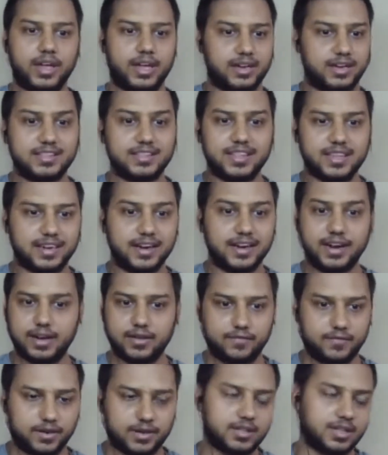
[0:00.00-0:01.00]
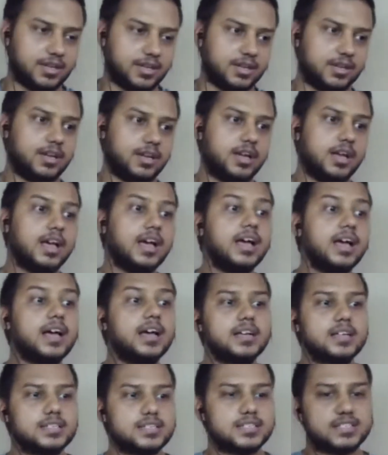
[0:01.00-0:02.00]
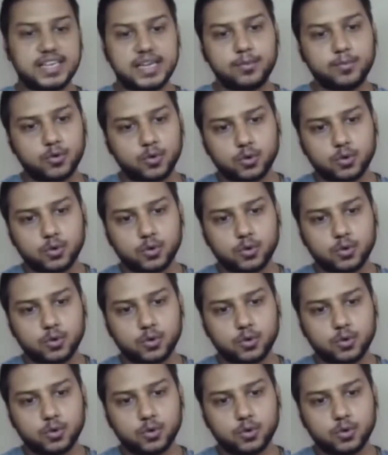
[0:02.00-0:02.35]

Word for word: anything and everything same